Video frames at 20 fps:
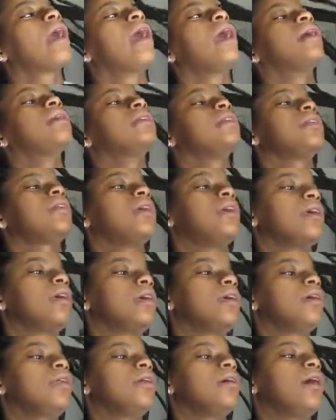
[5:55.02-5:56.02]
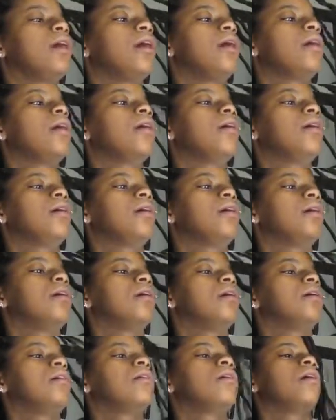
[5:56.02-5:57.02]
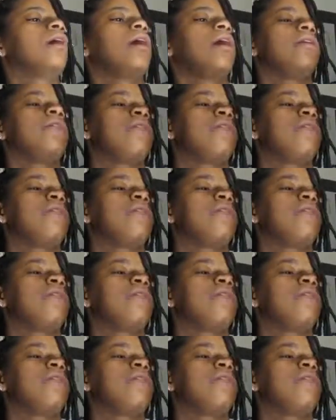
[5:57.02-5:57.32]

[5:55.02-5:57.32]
As a kid, I